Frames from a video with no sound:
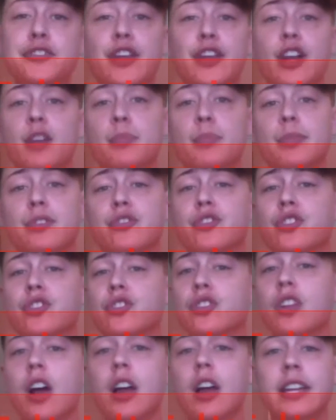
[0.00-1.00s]
A therapist does
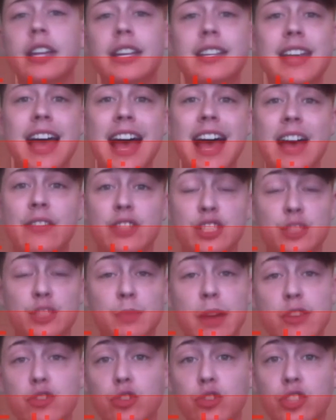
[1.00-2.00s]
not need to have a
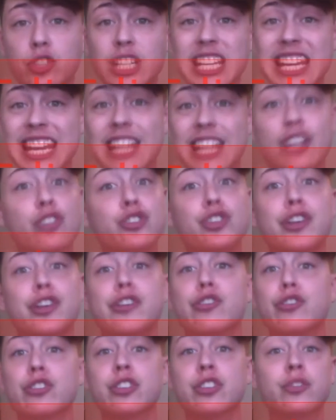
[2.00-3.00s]
specialty in
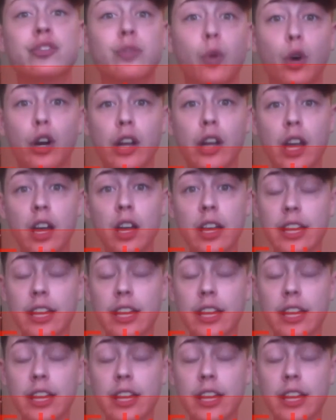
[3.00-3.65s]
gender dysphoria.